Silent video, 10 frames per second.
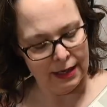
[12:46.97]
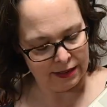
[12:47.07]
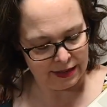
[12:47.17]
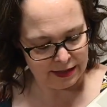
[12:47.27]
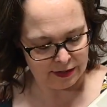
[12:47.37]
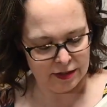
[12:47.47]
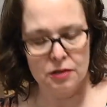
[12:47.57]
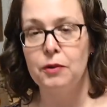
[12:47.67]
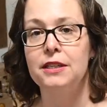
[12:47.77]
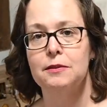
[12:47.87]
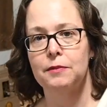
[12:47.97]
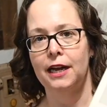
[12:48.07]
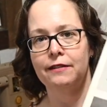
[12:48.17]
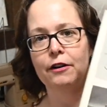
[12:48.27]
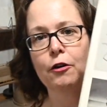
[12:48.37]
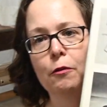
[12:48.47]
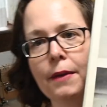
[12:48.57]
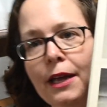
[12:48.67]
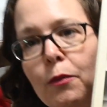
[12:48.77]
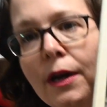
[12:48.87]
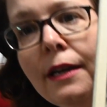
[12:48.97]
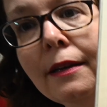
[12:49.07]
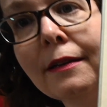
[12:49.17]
think this one is kind of a homemade one.